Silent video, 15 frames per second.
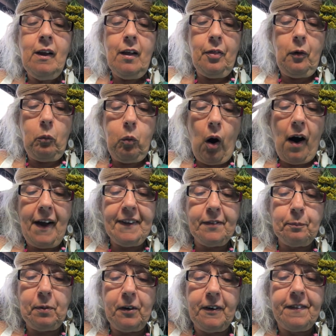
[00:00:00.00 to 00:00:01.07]
The wise
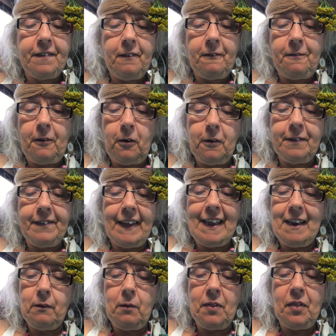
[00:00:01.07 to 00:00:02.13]
person falls
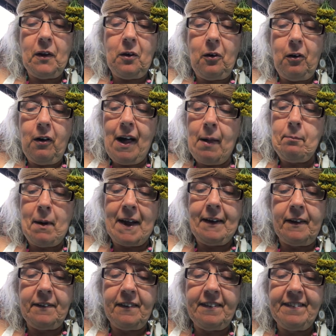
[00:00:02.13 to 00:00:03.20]
in with the law and by
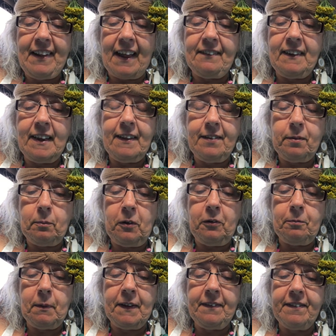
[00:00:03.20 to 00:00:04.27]
understanding its
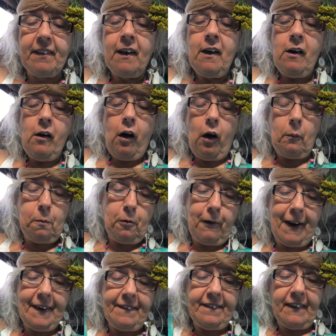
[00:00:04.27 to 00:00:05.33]
movements,
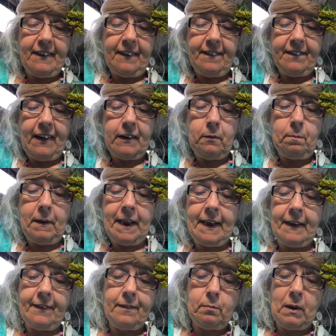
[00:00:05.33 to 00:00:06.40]
operates it instead of being
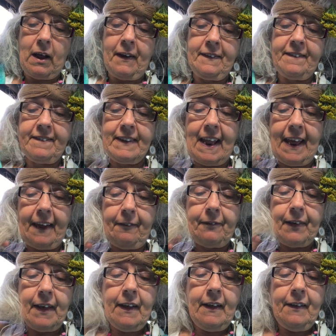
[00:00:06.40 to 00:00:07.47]
its blind slave.
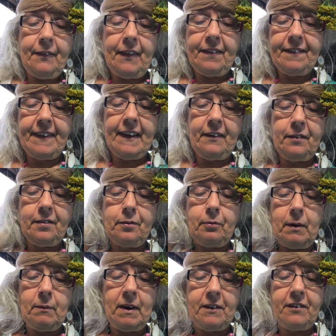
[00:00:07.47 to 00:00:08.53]
The skilled
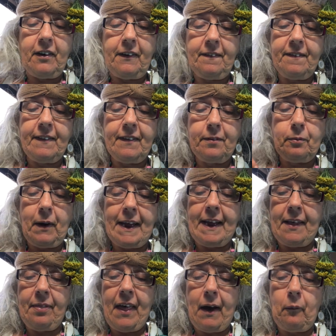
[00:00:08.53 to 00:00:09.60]
swimmer turns this way
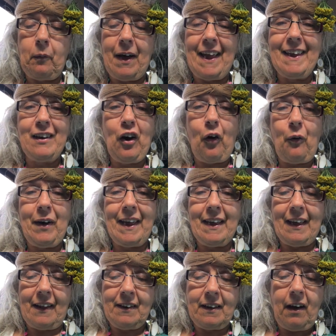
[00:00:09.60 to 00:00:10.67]
and that way, going
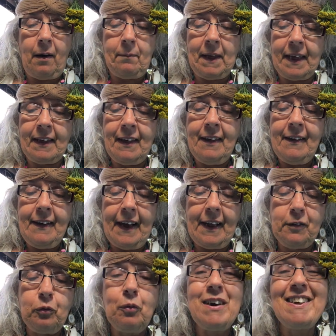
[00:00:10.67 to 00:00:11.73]
and coming
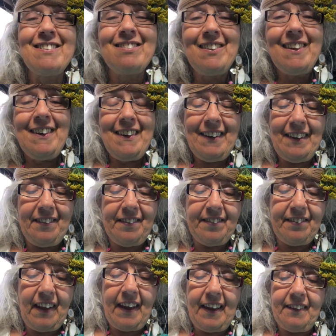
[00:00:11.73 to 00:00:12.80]
at will,
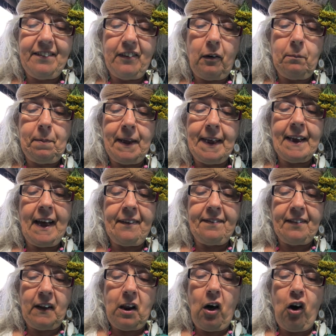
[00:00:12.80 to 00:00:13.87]
instead of being as
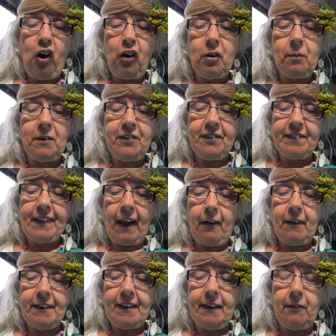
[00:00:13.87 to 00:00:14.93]
the log, which is
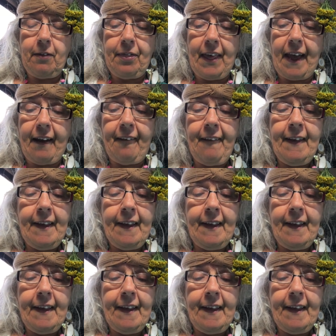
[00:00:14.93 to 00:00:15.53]
carried here and there.